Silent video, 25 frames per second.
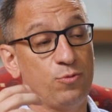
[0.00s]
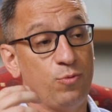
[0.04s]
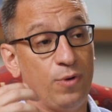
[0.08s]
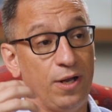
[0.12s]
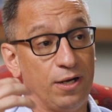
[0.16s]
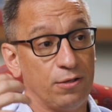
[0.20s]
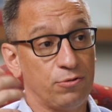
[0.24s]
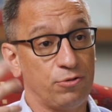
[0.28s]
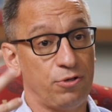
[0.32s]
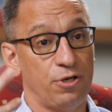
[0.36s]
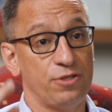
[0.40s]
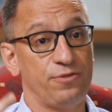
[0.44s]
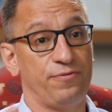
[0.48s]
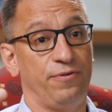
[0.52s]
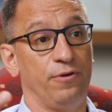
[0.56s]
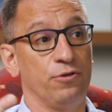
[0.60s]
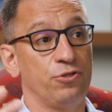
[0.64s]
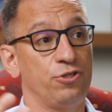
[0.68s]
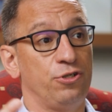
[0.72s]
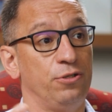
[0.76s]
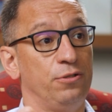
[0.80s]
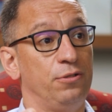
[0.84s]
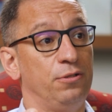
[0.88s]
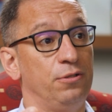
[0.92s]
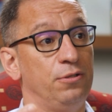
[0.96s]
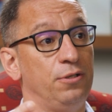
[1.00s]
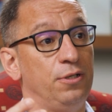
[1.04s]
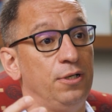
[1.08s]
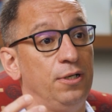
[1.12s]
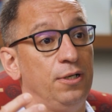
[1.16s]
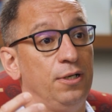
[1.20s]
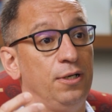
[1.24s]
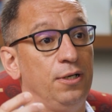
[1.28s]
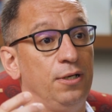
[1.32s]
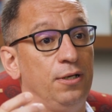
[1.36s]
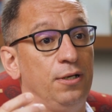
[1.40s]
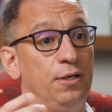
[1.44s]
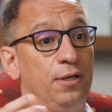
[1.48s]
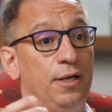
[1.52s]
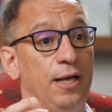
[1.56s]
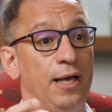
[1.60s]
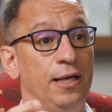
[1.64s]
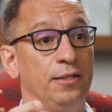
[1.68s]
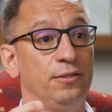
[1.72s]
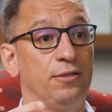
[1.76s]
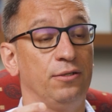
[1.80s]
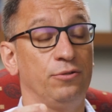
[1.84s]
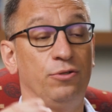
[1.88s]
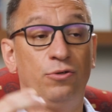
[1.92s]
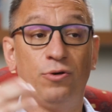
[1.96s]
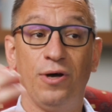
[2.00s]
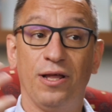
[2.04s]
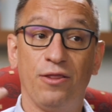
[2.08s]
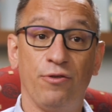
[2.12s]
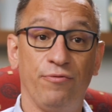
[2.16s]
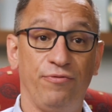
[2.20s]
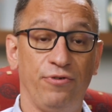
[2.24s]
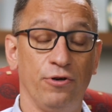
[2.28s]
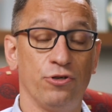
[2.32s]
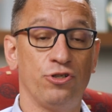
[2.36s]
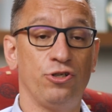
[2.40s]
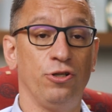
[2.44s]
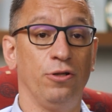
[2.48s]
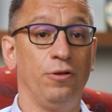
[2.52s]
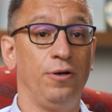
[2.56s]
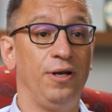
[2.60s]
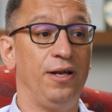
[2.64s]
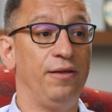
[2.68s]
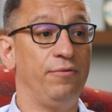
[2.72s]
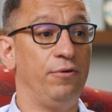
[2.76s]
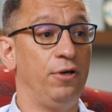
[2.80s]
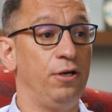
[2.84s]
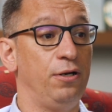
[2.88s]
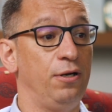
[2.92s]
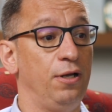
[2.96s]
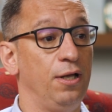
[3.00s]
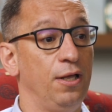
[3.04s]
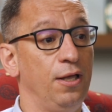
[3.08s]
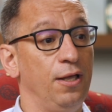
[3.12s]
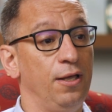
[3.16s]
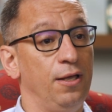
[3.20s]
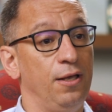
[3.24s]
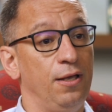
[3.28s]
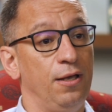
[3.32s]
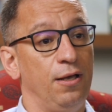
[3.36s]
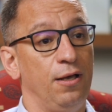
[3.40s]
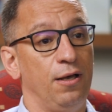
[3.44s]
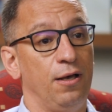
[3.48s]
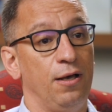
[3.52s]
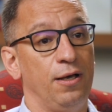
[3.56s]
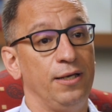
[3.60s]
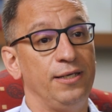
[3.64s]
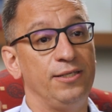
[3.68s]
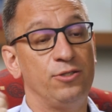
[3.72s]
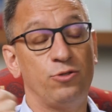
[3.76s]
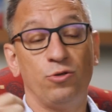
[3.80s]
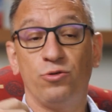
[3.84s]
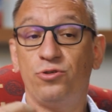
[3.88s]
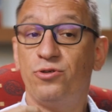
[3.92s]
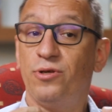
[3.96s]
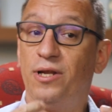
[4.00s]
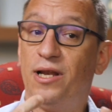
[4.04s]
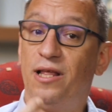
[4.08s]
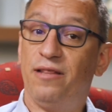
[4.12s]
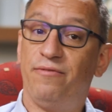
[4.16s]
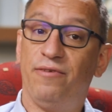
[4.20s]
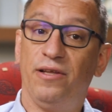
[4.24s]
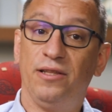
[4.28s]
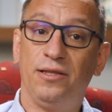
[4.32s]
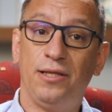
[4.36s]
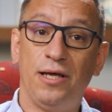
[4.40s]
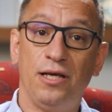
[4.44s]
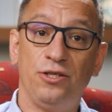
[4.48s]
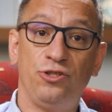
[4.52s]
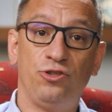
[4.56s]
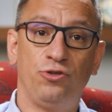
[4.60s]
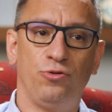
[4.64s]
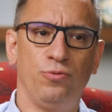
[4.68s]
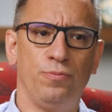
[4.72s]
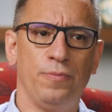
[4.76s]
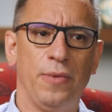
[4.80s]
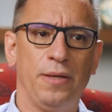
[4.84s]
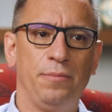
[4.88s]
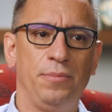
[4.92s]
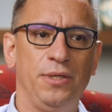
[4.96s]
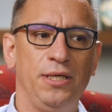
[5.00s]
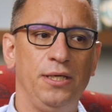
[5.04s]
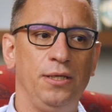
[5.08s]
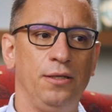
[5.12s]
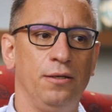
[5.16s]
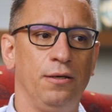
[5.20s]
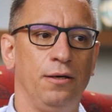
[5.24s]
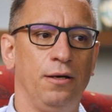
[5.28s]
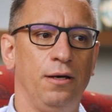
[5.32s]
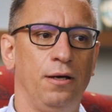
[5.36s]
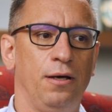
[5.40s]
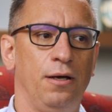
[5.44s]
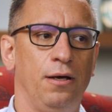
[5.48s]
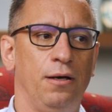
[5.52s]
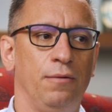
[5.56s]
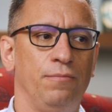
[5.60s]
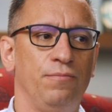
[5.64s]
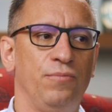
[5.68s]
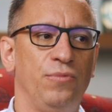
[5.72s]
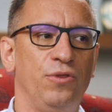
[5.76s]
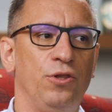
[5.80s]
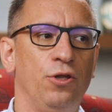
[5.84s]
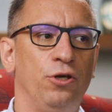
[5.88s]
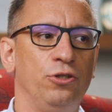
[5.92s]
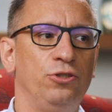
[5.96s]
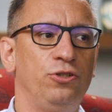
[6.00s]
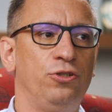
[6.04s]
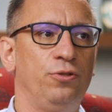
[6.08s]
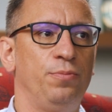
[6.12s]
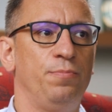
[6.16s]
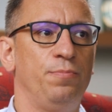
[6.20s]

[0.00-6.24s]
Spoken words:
well cross-functional and at the functional level, it's also an advantage to maybe not